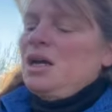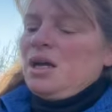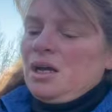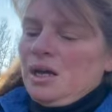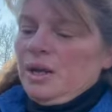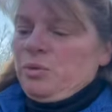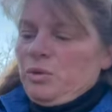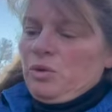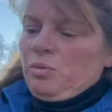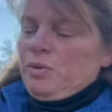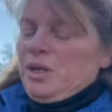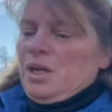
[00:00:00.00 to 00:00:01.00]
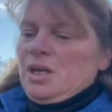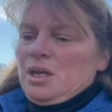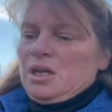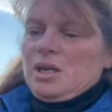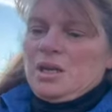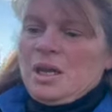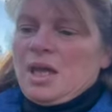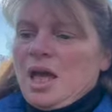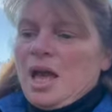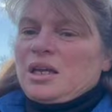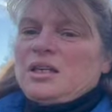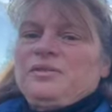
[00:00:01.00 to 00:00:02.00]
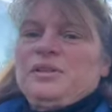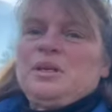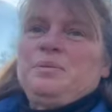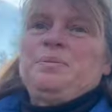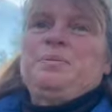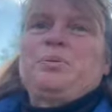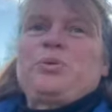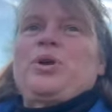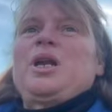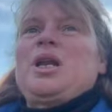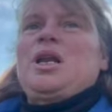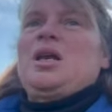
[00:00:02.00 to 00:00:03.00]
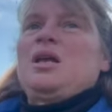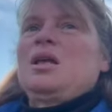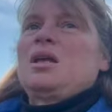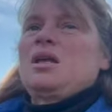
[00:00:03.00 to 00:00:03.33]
I will be actively breeding